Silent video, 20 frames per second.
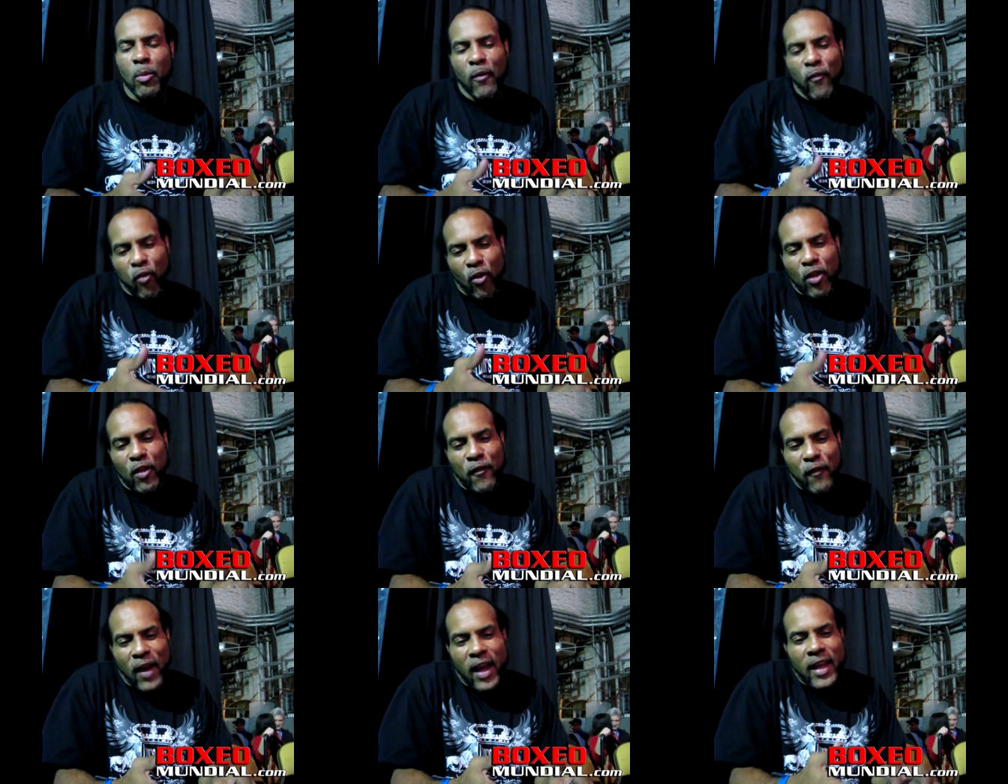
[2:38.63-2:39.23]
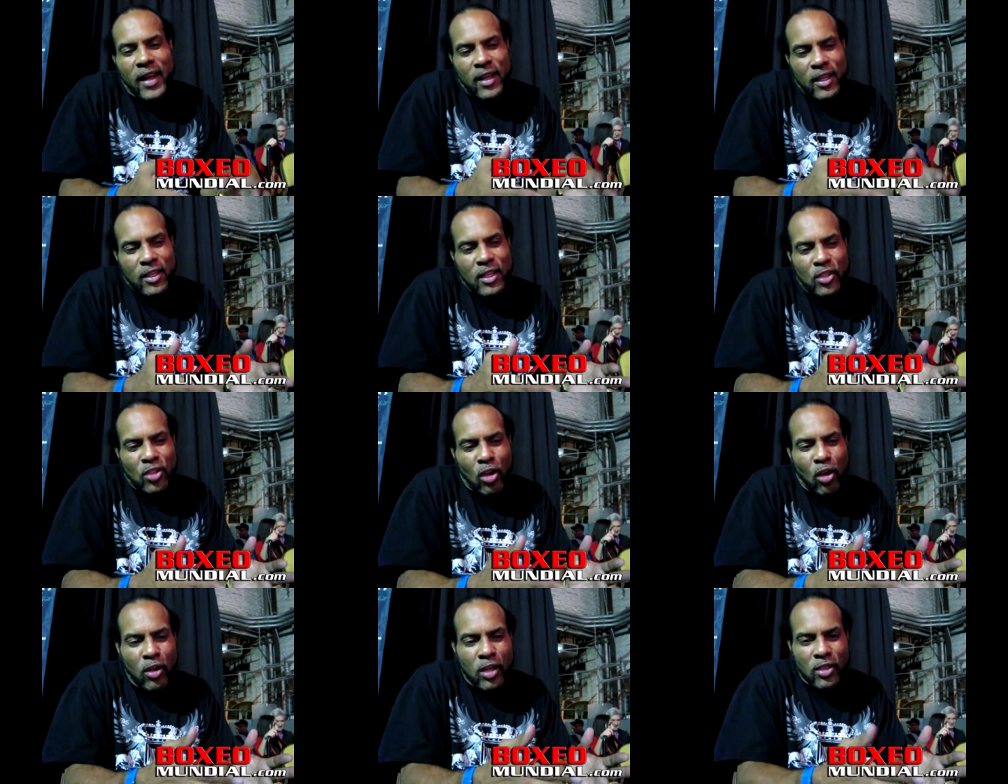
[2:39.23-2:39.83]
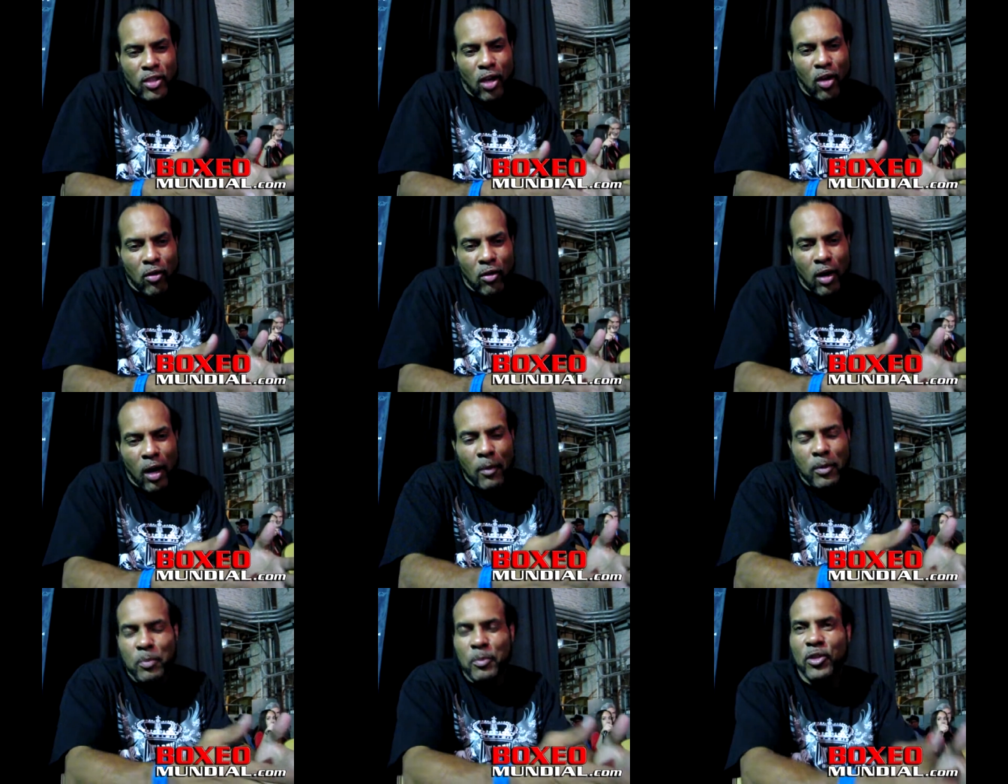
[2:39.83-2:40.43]
Before the fight, it's all
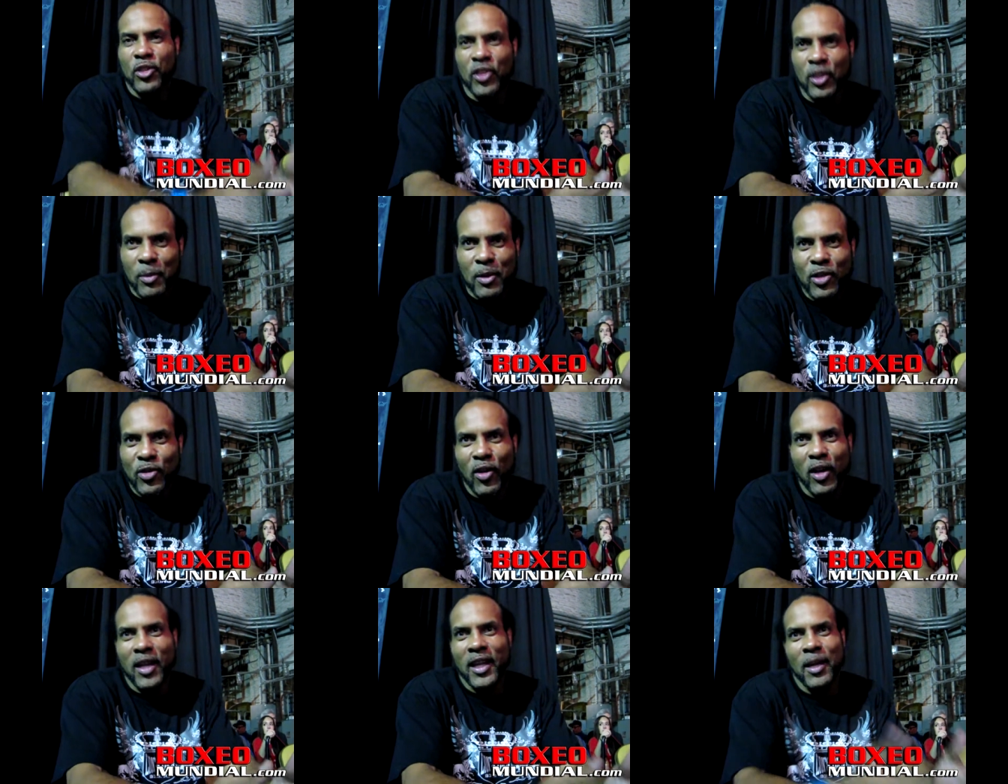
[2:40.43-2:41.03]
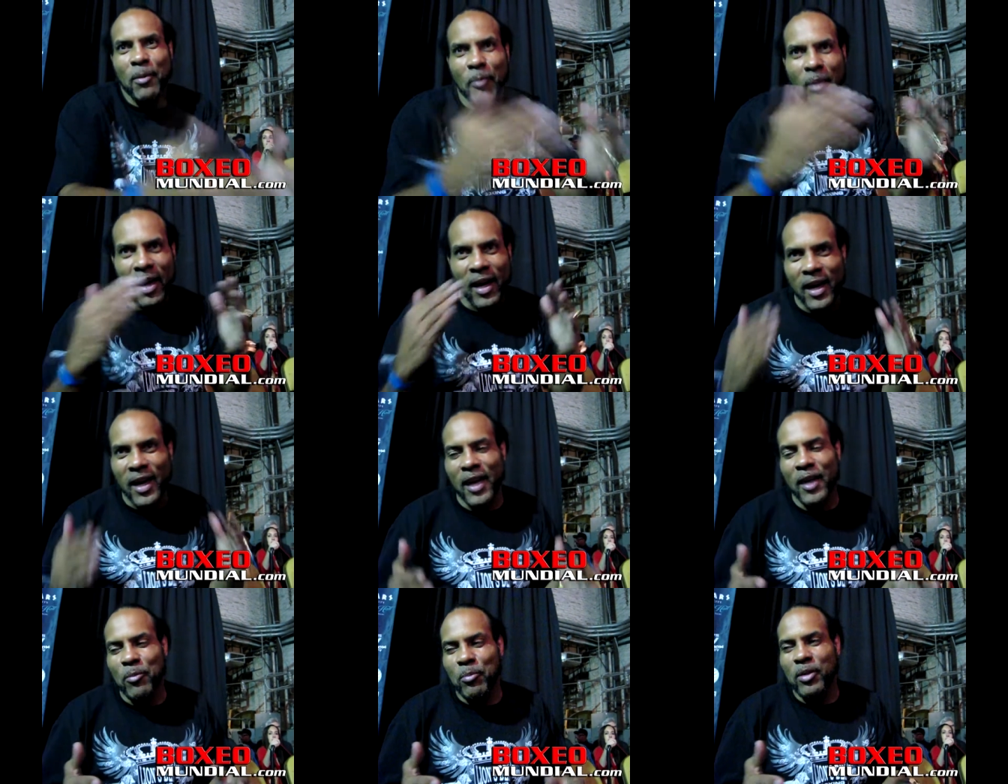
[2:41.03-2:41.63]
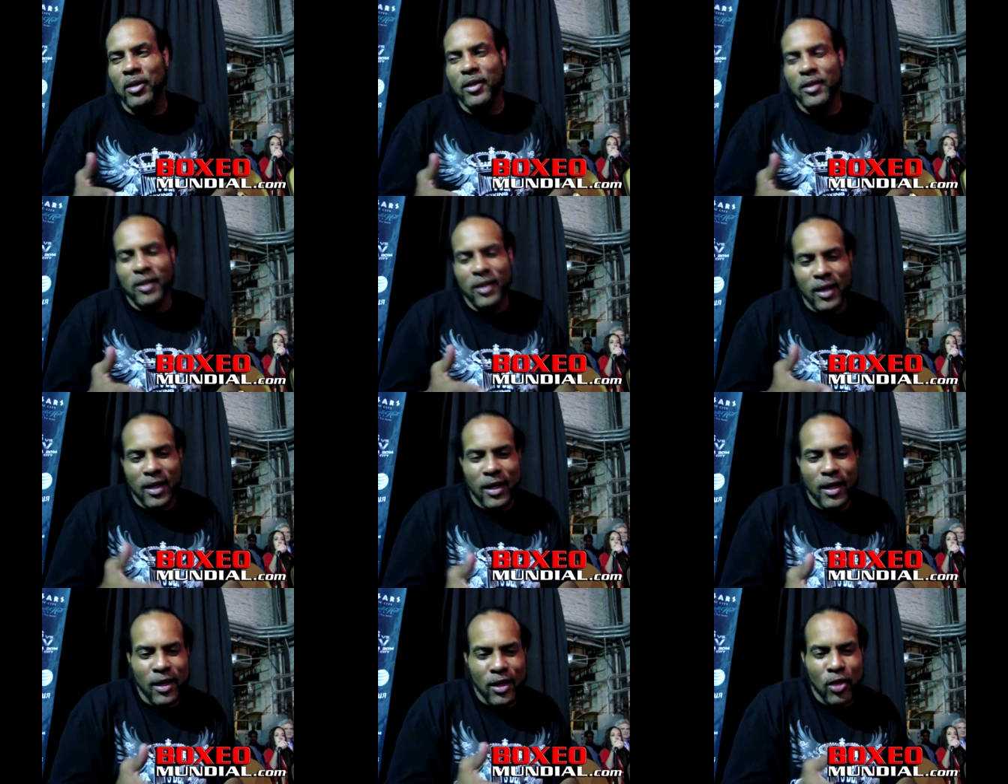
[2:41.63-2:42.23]
upsmanship. He's trying to get in my head, but
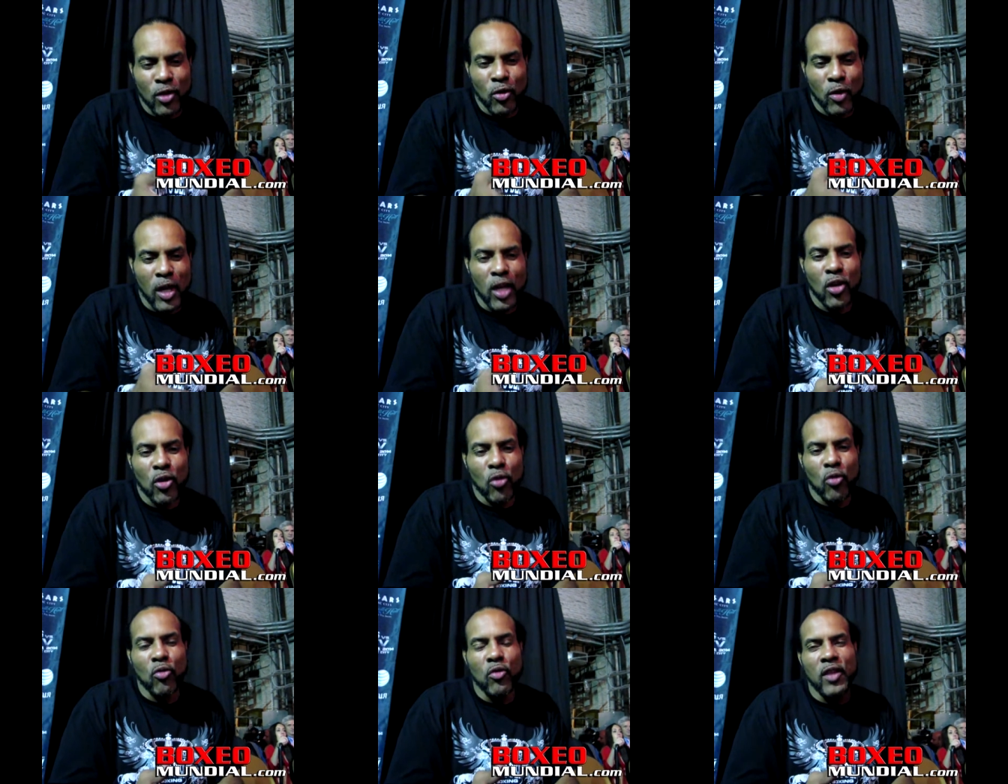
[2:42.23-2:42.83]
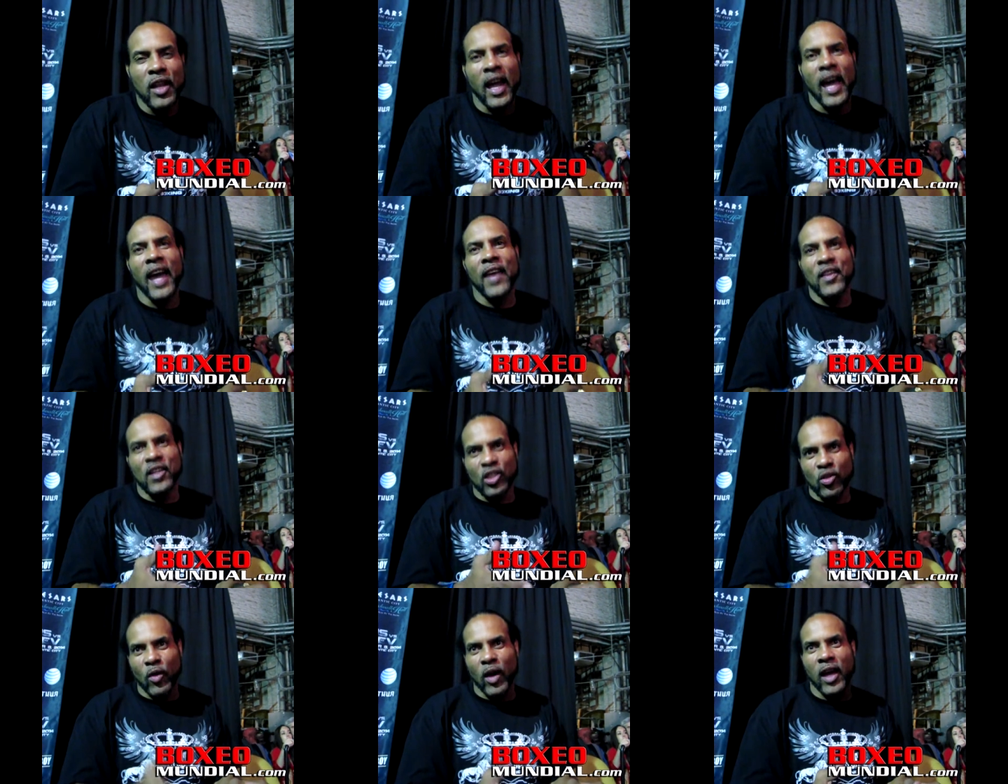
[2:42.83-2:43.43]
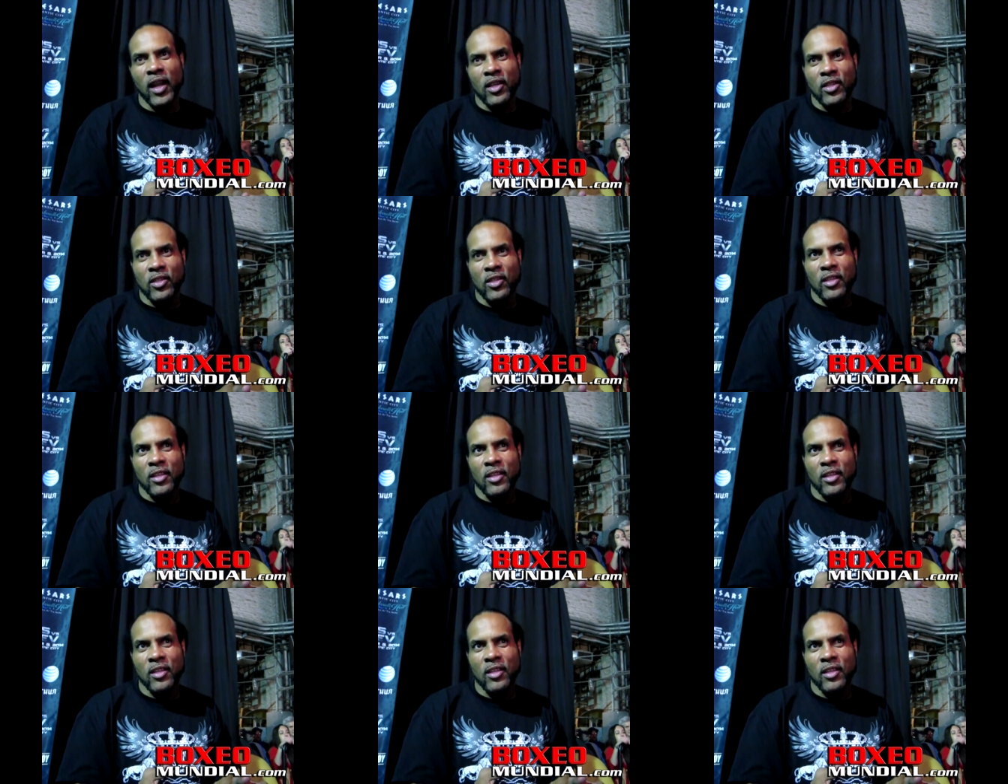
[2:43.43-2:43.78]
he knew that I had the strategy,